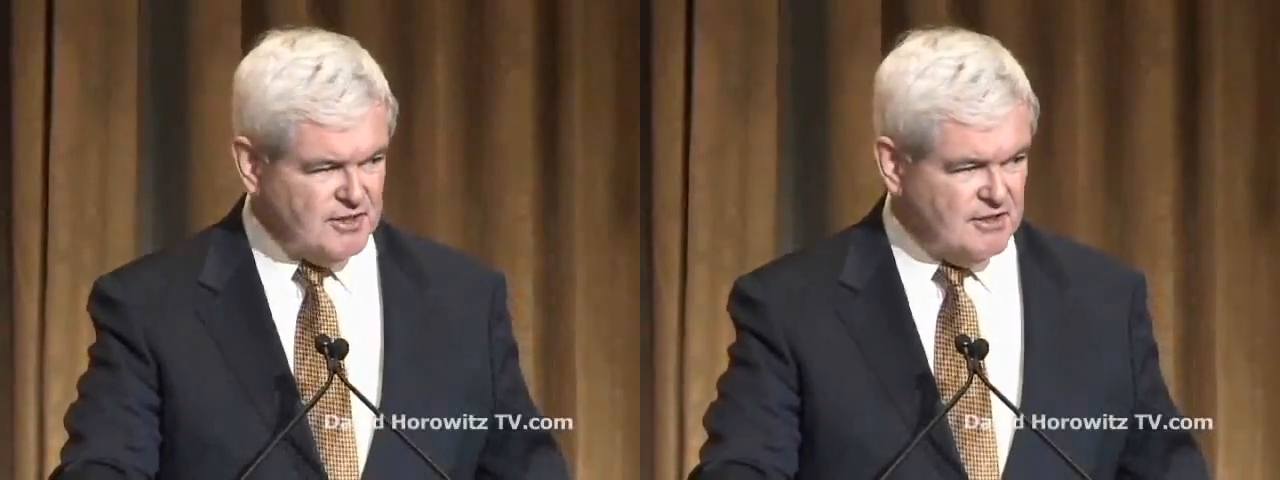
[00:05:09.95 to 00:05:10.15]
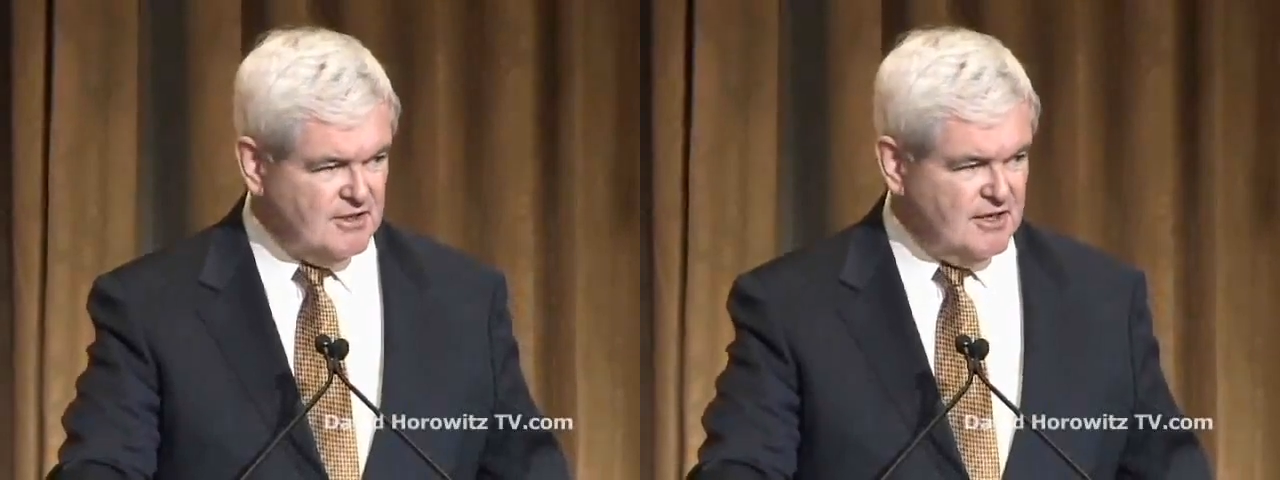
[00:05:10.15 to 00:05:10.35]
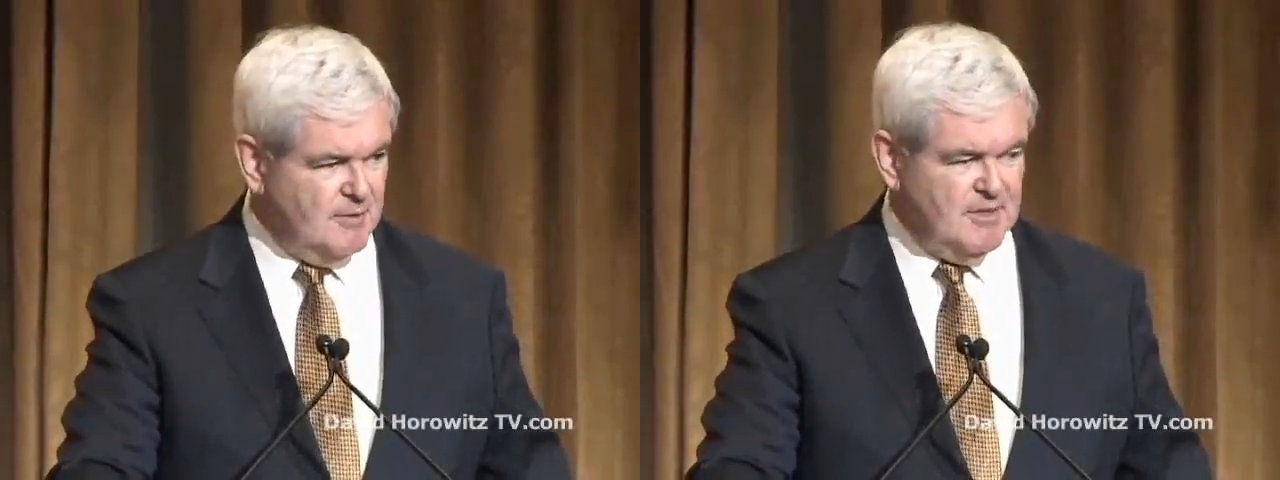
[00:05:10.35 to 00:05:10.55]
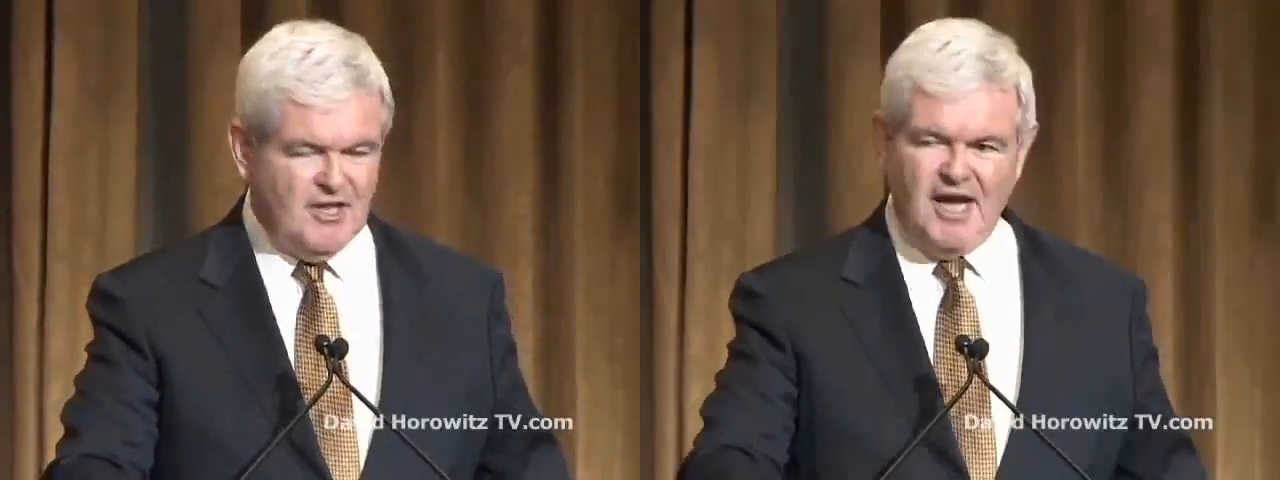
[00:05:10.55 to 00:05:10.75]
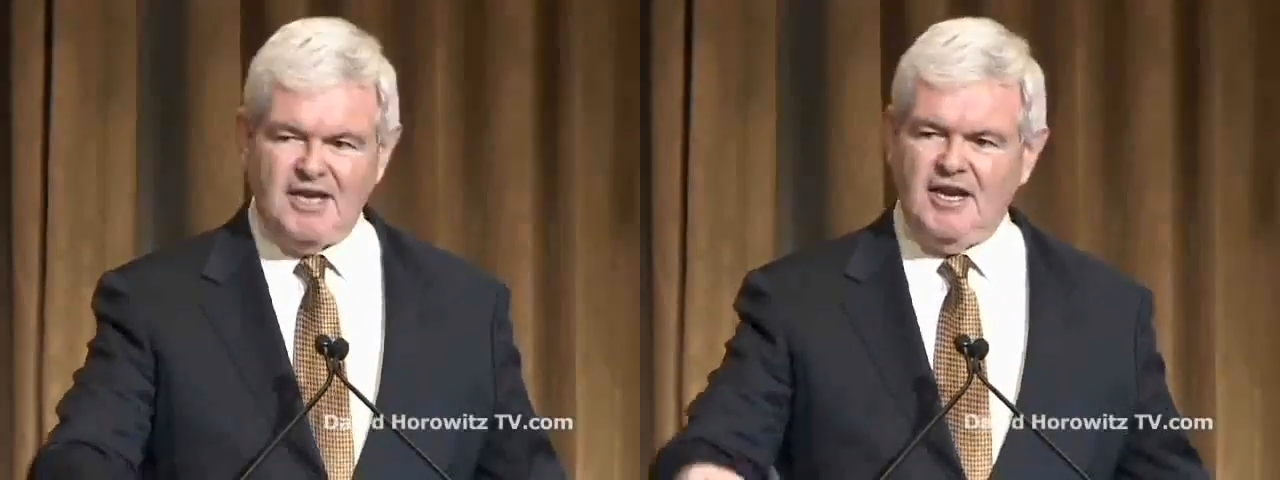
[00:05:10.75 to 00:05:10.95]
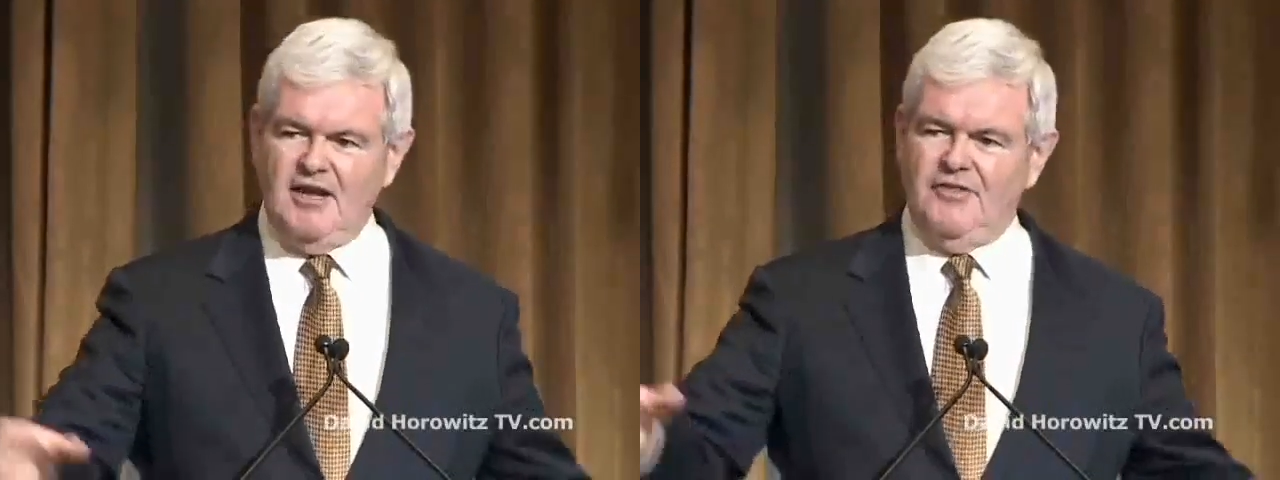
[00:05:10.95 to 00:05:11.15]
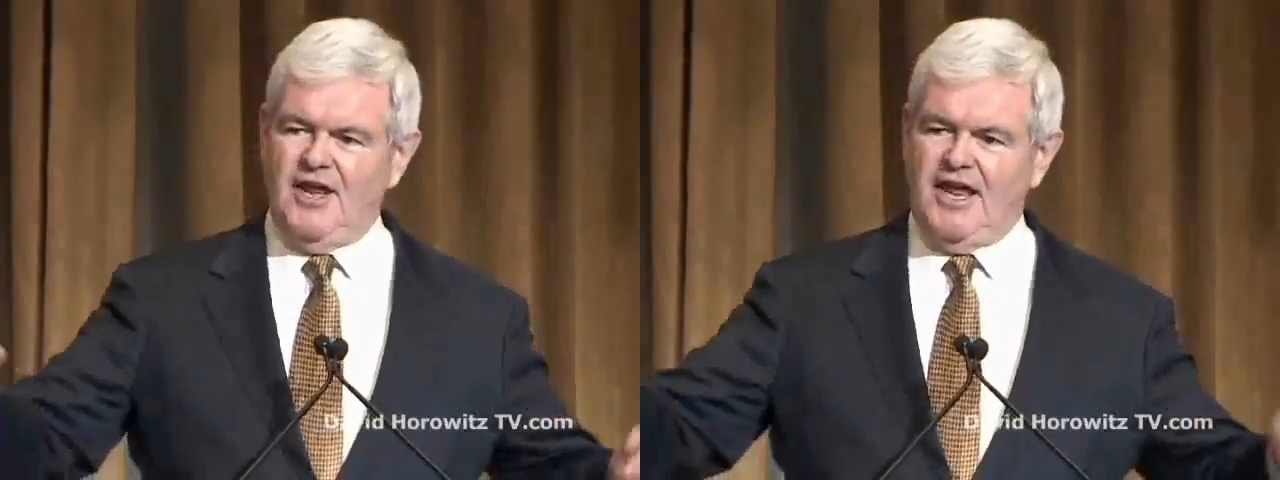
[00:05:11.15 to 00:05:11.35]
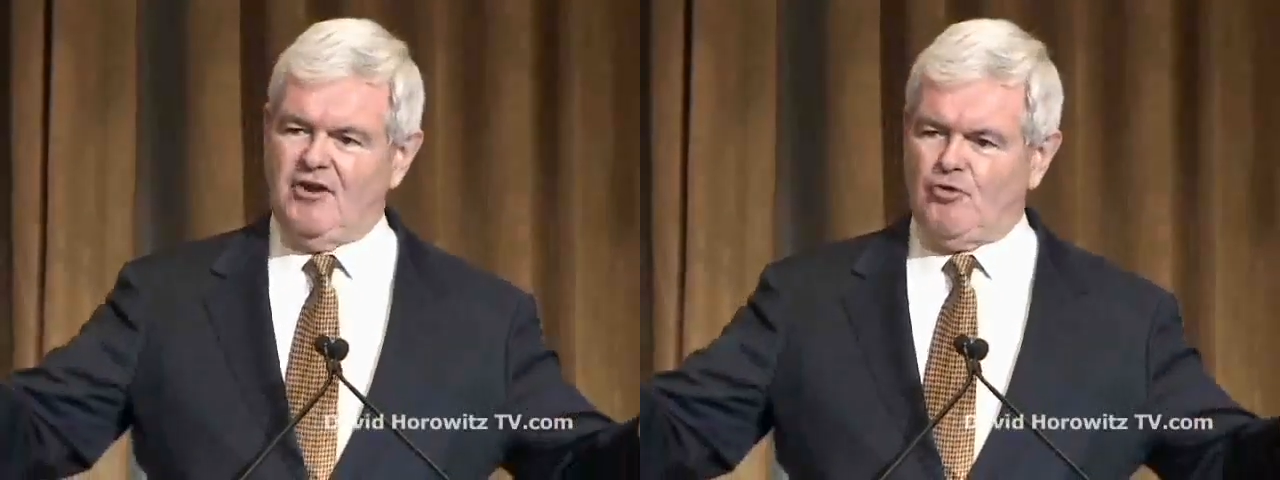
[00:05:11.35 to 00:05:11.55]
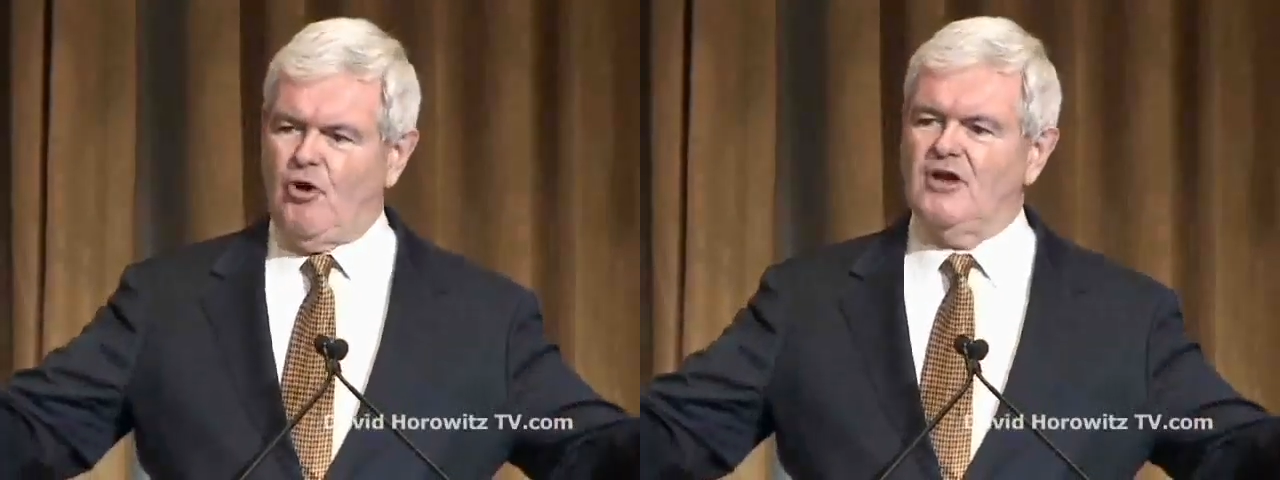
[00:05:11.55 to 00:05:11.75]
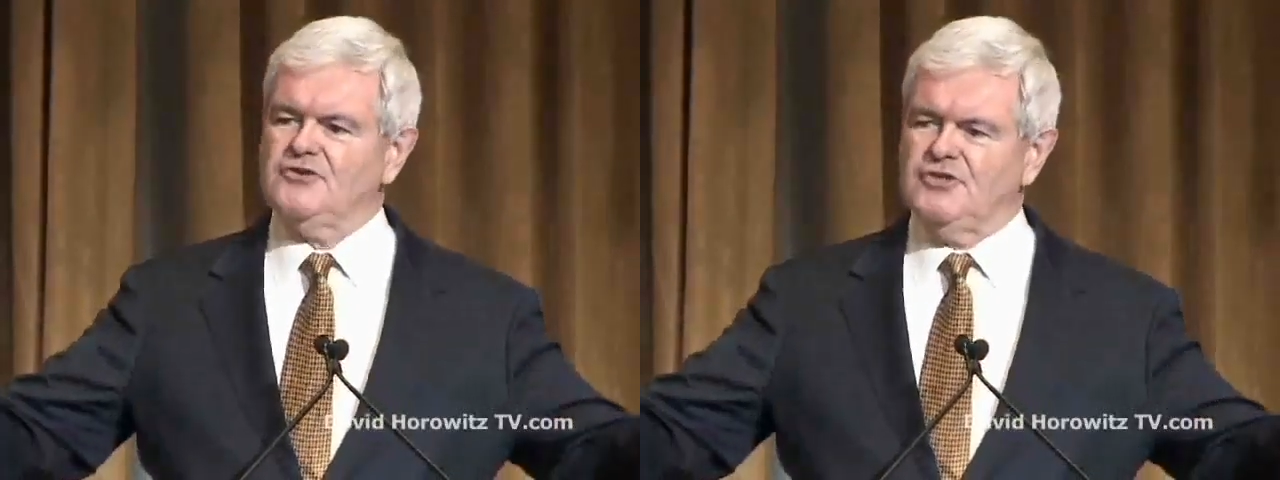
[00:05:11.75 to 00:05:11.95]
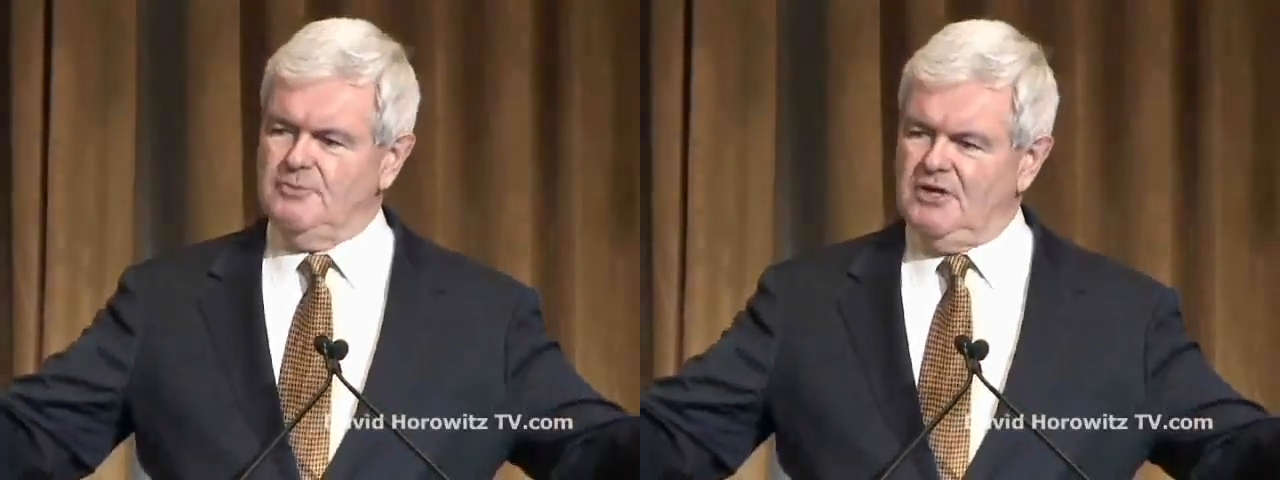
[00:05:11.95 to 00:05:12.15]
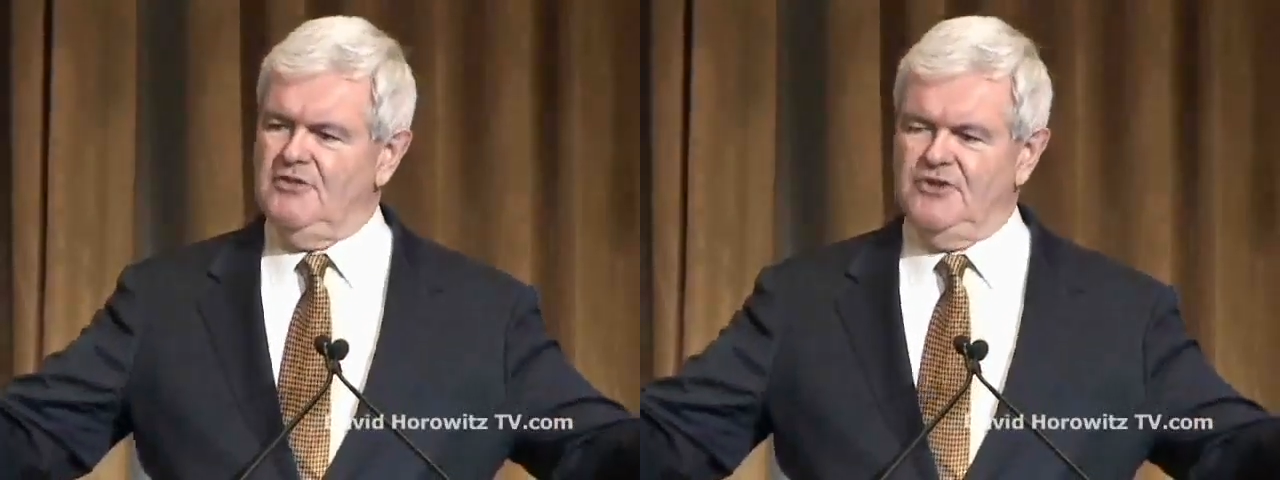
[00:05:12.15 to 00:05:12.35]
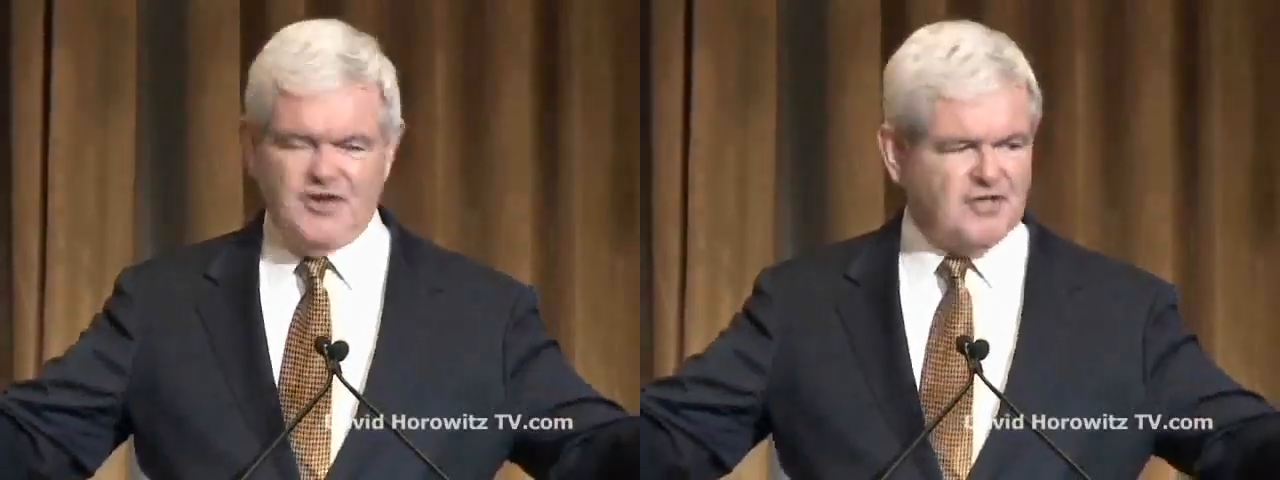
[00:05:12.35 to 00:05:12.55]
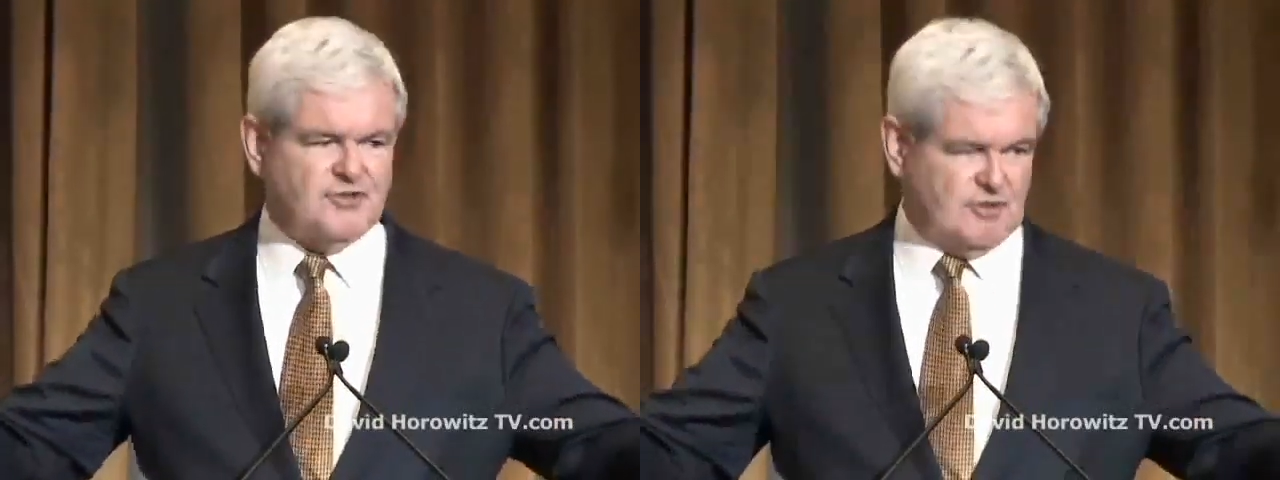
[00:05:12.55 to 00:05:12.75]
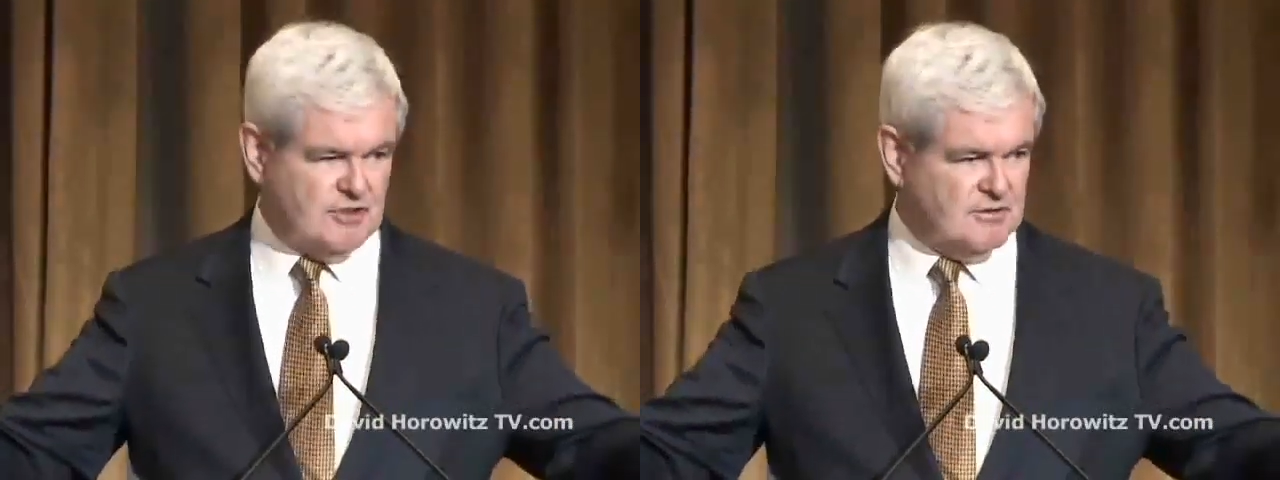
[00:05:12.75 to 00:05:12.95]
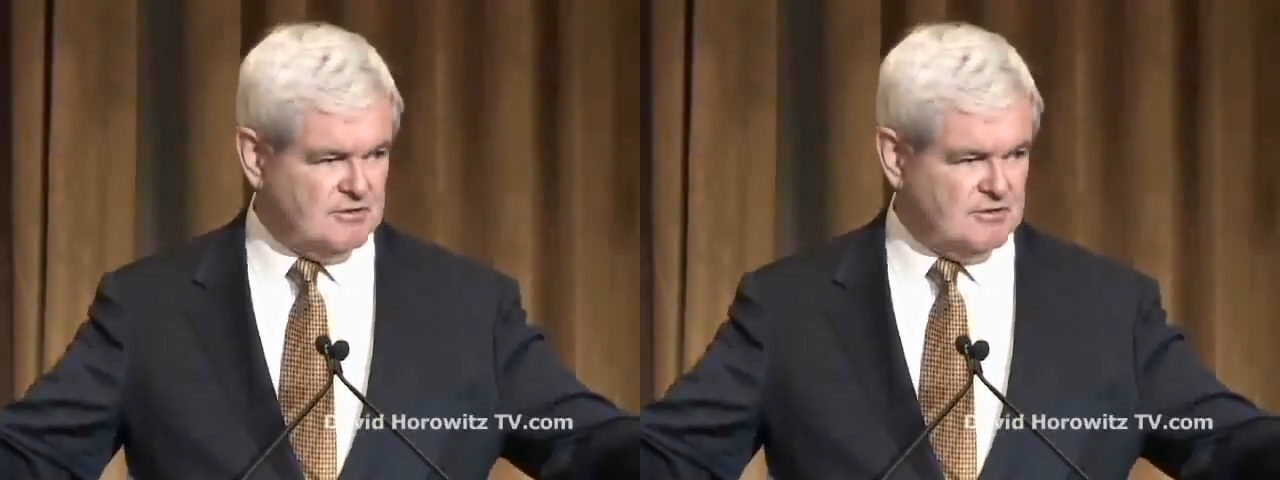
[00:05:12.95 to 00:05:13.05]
I mean, the idea that a cross in the middle of the desert